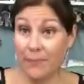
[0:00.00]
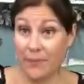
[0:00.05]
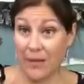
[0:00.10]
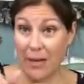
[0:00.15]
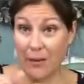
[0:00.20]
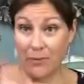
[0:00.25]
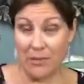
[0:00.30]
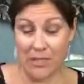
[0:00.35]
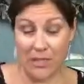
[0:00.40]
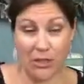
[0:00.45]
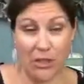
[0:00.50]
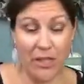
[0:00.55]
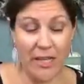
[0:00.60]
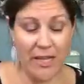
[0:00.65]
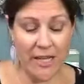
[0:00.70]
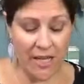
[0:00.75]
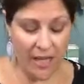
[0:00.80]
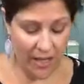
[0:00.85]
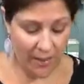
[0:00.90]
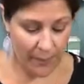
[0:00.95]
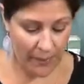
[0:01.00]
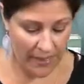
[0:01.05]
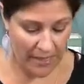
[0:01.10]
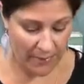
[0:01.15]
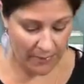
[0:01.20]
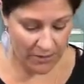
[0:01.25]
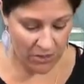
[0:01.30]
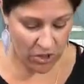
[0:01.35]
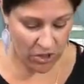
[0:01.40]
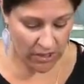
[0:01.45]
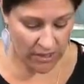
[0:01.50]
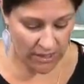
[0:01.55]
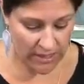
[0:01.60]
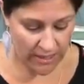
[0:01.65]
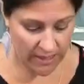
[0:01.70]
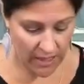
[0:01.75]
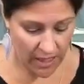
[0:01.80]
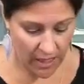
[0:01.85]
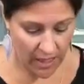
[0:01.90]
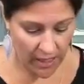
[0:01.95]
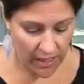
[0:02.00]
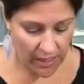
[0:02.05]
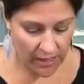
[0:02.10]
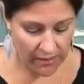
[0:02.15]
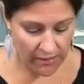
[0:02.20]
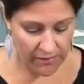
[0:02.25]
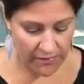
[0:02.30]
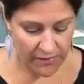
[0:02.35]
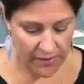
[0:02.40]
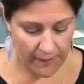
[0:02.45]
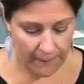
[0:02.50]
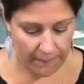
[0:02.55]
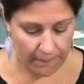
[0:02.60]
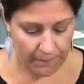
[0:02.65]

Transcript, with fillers: I was looking up images of